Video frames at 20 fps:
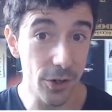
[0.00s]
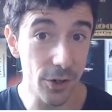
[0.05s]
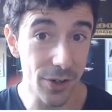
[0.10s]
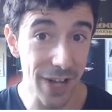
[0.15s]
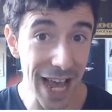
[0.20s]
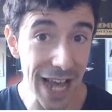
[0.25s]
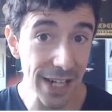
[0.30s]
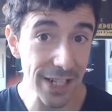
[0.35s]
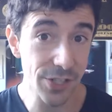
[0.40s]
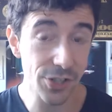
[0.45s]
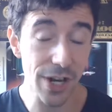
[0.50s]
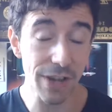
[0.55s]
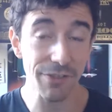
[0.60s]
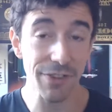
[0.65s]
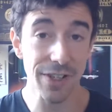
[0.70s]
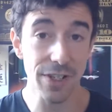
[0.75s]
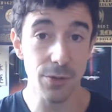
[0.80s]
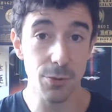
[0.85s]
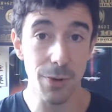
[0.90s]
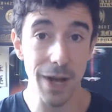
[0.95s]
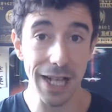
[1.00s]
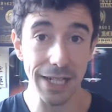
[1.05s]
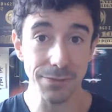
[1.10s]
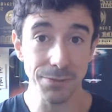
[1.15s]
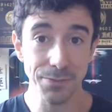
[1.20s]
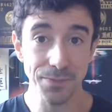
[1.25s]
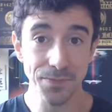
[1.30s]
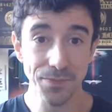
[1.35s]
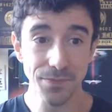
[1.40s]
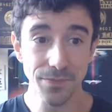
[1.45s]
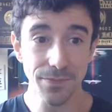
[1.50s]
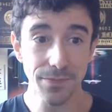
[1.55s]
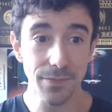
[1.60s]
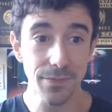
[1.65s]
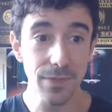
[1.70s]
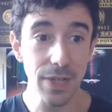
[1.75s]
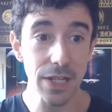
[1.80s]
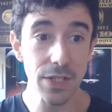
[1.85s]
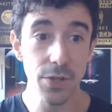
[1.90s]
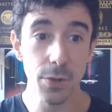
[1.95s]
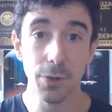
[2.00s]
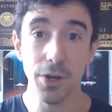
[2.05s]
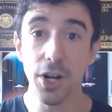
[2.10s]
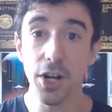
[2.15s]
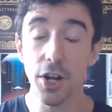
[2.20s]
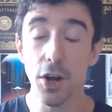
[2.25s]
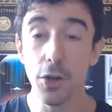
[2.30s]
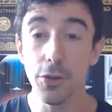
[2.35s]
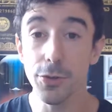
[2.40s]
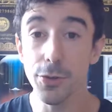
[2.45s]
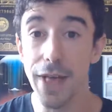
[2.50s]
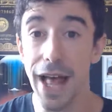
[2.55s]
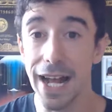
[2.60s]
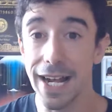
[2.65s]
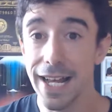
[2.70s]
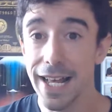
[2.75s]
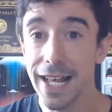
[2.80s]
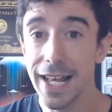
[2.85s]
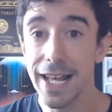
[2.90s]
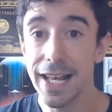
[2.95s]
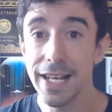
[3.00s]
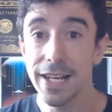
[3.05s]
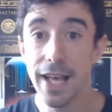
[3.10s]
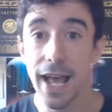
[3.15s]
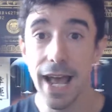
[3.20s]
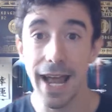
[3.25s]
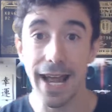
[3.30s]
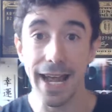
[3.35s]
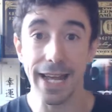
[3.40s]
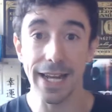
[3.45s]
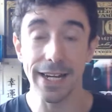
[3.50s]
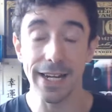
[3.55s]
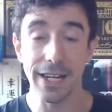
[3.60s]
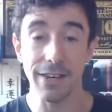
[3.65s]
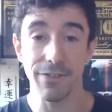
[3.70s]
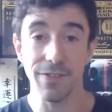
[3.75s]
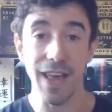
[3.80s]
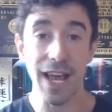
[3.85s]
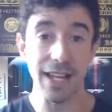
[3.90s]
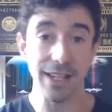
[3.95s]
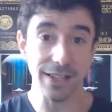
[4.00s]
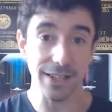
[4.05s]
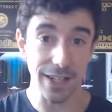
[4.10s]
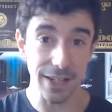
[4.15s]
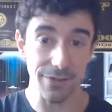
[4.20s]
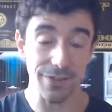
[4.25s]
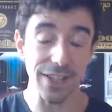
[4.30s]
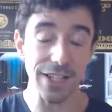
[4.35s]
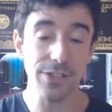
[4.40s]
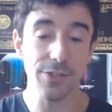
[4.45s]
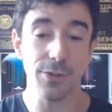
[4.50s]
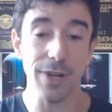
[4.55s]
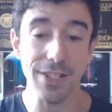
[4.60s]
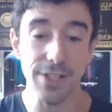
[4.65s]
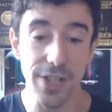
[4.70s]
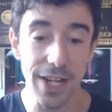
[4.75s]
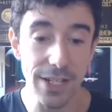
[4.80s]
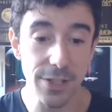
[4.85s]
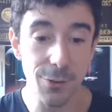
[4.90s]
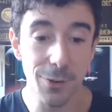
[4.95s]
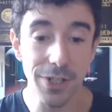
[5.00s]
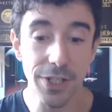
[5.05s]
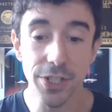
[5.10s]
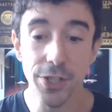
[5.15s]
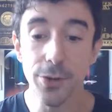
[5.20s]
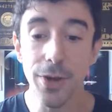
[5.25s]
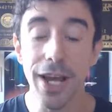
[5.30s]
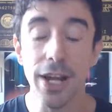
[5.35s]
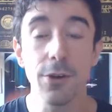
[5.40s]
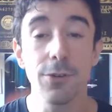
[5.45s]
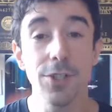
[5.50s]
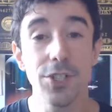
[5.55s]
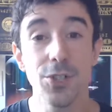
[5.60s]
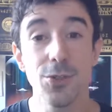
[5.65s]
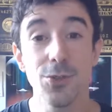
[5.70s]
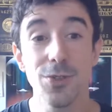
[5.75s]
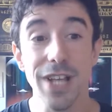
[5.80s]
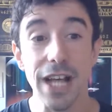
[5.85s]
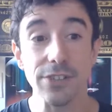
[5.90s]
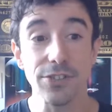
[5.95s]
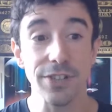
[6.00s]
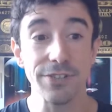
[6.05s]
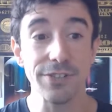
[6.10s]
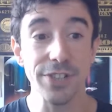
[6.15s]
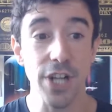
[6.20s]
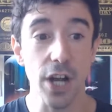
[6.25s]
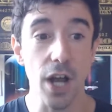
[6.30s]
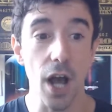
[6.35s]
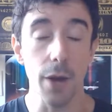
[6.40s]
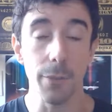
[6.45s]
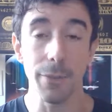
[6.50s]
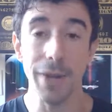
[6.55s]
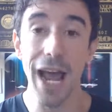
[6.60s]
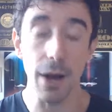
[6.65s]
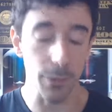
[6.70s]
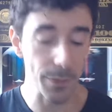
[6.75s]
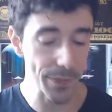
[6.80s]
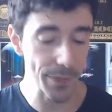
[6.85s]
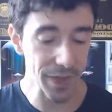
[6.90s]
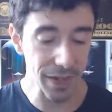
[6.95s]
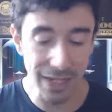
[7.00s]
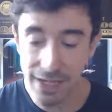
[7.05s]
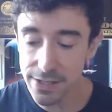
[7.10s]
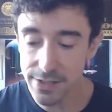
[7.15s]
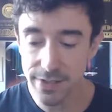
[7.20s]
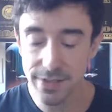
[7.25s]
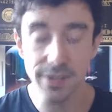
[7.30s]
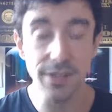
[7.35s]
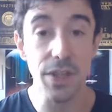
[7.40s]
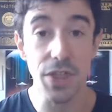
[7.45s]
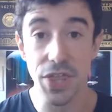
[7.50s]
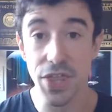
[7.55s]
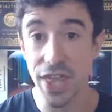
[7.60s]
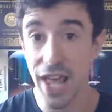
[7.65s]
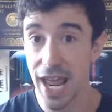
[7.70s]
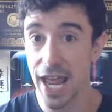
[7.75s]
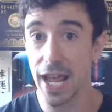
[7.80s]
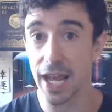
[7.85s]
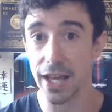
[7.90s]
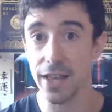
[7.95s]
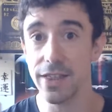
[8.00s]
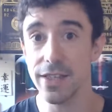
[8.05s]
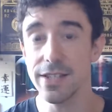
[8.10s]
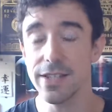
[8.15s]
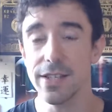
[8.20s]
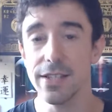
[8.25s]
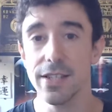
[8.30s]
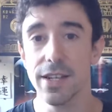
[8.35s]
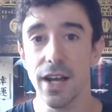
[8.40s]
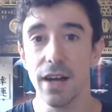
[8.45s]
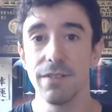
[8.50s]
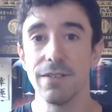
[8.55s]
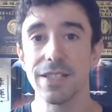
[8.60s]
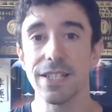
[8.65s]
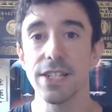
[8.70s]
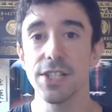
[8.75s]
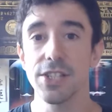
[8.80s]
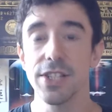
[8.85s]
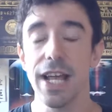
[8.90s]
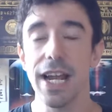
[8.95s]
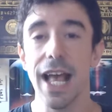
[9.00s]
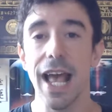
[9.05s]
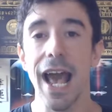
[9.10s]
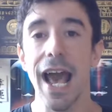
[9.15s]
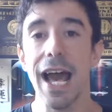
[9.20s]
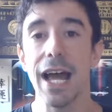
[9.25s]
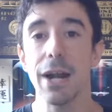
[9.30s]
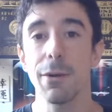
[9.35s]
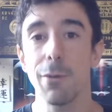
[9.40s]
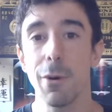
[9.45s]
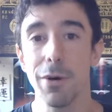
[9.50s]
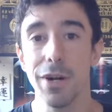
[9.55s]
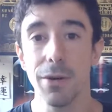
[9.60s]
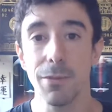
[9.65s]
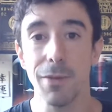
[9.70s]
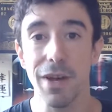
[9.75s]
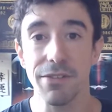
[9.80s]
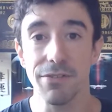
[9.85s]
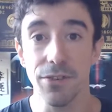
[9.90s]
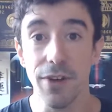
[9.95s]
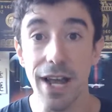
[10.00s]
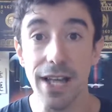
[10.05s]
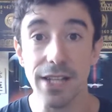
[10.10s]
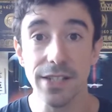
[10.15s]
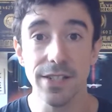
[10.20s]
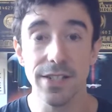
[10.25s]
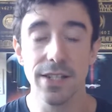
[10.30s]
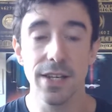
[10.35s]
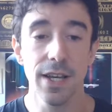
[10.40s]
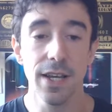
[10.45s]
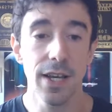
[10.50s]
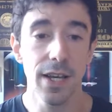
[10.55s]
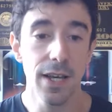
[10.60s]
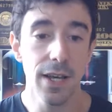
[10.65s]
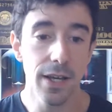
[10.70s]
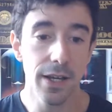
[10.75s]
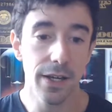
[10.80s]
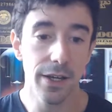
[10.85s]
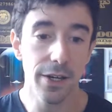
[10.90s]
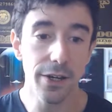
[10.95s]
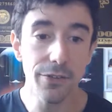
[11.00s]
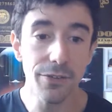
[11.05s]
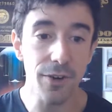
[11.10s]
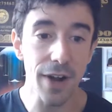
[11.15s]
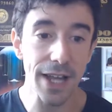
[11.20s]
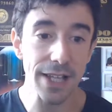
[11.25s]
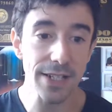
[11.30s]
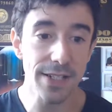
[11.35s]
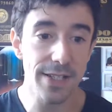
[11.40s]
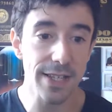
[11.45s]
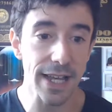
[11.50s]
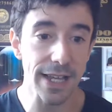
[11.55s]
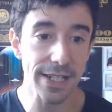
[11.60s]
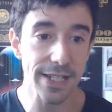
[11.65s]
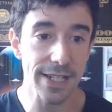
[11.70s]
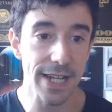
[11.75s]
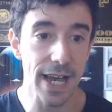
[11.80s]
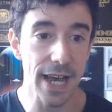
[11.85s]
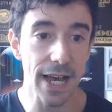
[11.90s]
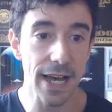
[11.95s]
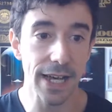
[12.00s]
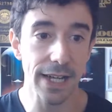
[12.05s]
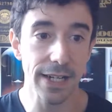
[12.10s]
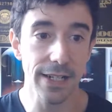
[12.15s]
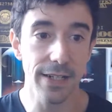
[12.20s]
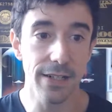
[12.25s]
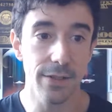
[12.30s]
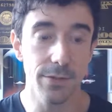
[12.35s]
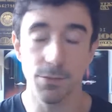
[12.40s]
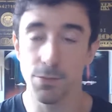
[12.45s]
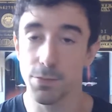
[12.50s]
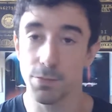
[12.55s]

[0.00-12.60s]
on organic traffic as well. So we're going to go through that. And if this resonates with you, head over to ScaleDriven.com. Now, here's the thing. This is a conversation that I had with one of my friends, good friends, and